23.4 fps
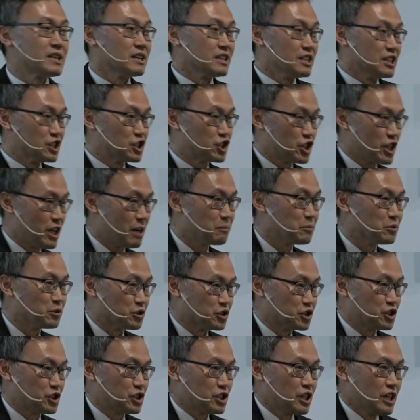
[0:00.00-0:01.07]

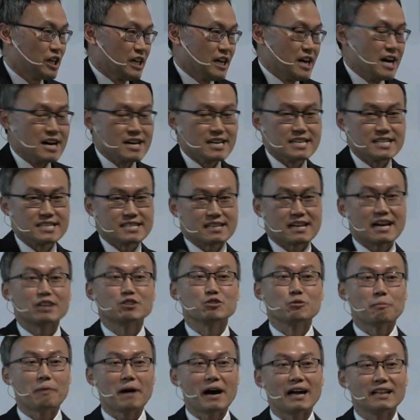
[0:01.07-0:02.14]
established uh, its kind
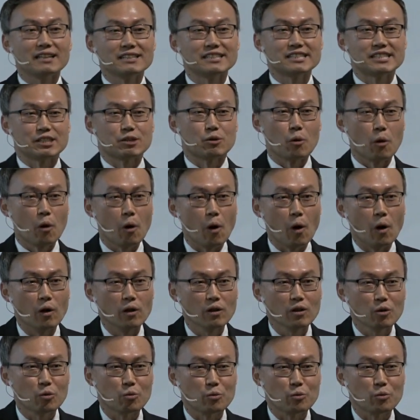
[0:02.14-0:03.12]
of policy goal.